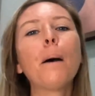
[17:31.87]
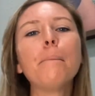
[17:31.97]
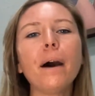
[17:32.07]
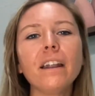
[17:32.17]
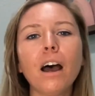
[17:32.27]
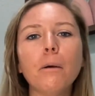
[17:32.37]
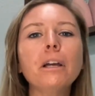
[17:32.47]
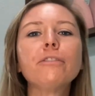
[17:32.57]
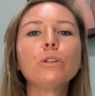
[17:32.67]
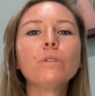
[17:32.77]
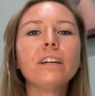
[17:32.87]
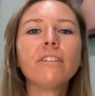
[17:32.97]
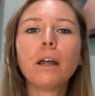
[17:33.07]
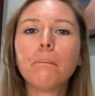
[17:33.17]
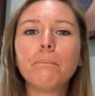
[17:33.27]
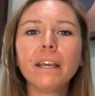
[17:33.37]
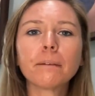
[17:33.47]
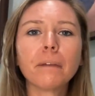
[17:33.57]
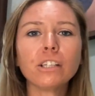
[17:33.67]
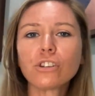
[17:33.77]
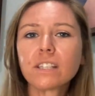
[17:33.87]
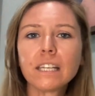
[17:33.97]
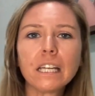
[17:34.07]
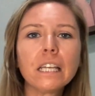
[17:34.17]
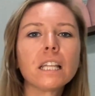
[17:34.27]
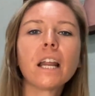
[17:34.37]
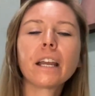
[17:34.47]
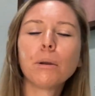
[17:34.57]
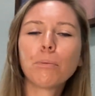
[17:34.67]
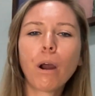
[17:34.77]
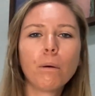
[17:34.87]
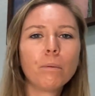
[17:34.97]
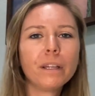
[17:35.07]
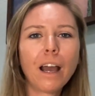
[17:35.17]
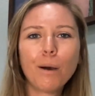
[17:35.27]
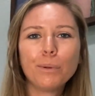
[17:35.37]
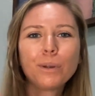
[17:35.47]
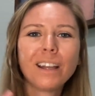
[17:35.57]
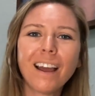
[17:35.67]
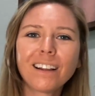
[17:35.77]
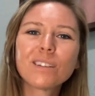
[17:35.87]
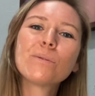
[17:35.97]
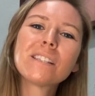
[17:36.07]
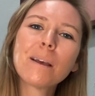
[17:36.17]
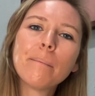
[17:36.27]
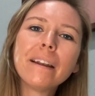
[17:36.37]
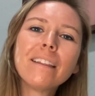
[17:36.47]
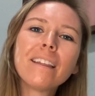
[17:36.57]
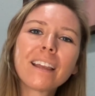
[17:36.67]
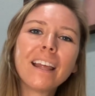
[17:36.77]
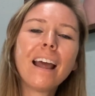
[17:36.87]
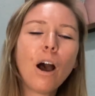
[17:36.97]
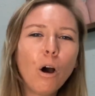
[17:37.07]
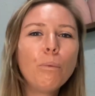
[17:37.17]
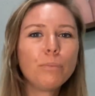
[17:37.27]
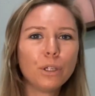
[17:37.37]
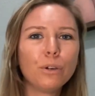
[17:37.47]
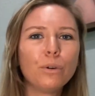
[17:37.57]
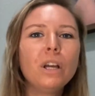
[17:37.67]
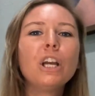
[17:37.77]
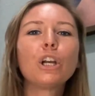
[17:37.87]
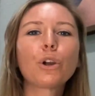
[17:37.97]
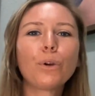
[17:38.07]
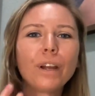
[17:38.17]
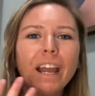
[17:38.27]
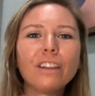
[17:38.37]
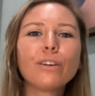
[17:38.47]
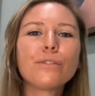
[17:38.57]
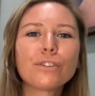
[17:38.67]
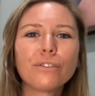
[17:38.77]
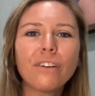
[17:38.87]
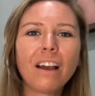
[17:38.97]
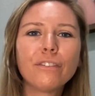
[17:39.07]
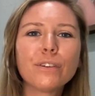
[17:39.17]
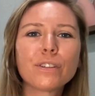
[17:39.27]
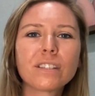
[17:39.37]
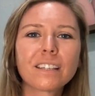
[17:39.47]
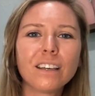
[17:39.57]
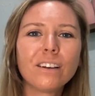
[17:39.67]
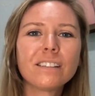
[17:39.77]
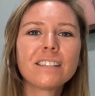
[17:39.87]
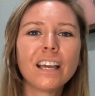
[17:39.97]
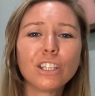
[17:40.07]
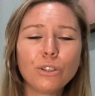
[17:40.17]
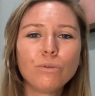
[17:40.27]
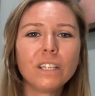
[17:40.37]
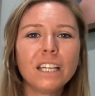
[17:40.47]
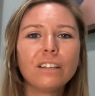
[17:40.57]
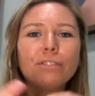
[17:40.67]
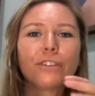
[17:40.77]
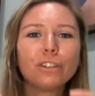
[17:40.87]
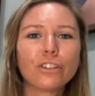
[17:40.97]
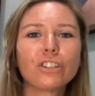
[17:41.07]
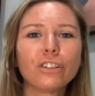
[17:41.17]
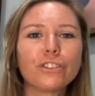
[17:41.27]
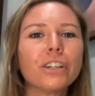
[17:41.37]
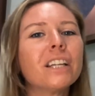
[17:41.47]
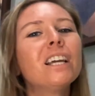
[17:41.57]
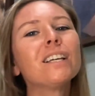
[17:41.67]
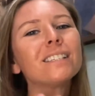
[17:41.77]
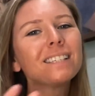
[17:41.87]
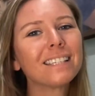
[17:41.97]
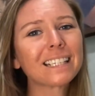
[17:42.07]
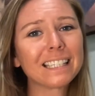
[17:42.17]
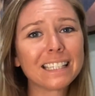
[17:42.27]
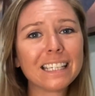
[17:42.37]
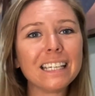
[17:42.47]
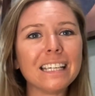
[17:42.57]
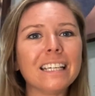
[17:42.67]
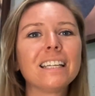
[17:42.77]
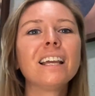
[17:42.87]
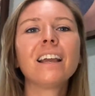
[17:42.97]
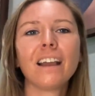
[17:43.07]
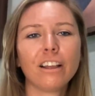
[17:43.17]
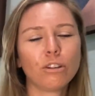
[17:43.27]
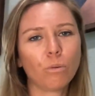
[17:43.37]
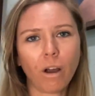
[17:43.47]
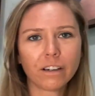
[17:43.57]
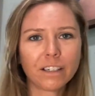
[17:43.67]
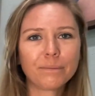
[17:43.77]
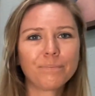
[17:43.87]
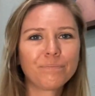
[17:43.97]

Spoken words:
But if you live in a big major city, then I can probably help you connect with somebody that can help you create those survival skills that you need for your children to succeed in the water.